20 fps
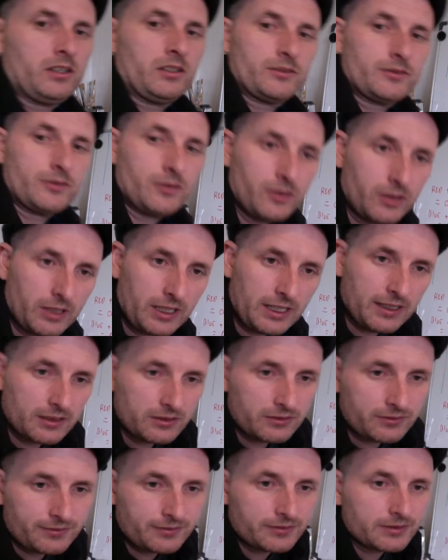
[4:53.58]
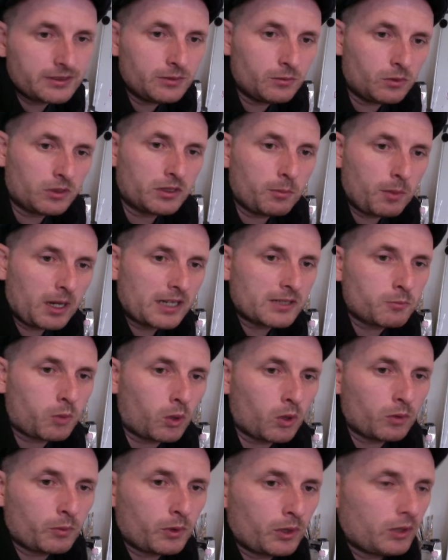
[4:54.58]
Now again, you want to mix
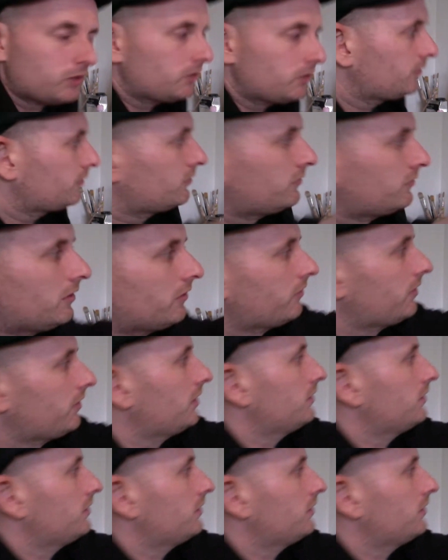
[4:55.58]
purple, refer